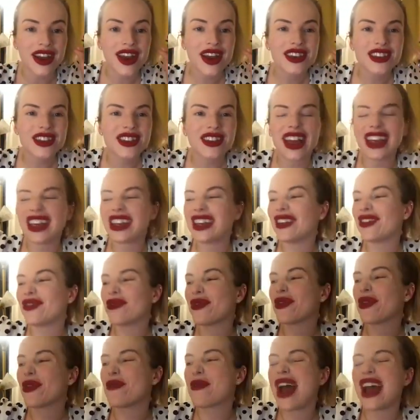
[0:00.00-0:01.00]
So like,
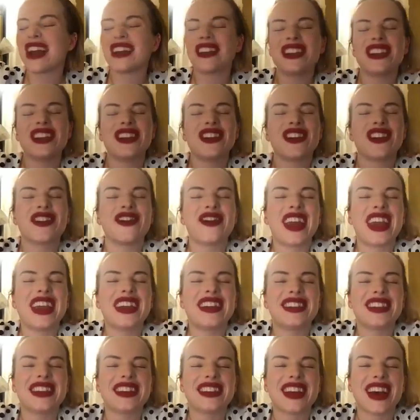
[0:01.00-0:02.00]
imagine your face
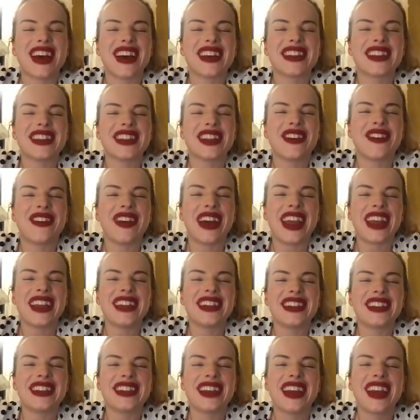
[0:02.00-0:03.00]
just got
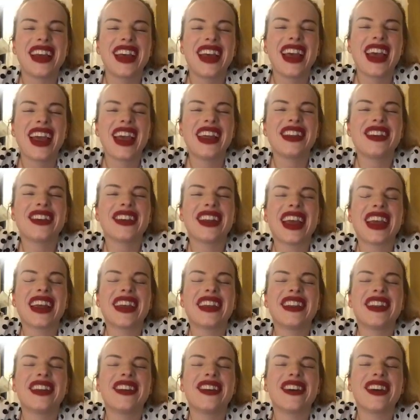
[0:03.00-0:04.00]
squished, and you're like a
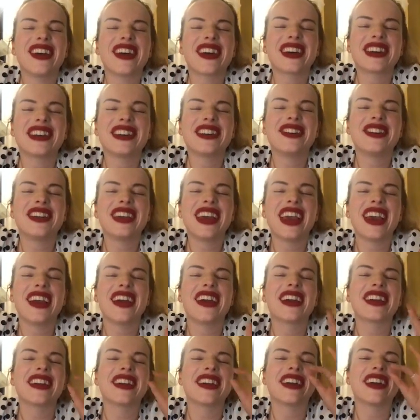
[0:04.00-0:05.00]
little cartoon
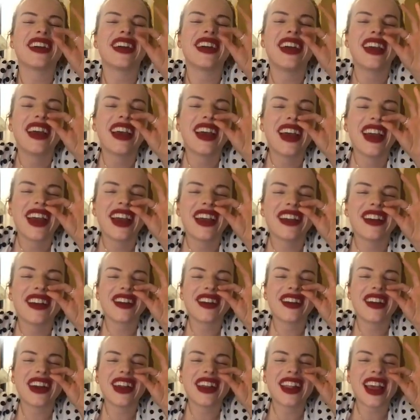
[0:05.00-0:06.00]
character, and you're
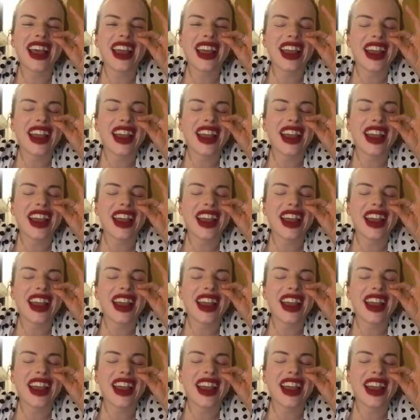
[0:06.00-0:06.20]
like.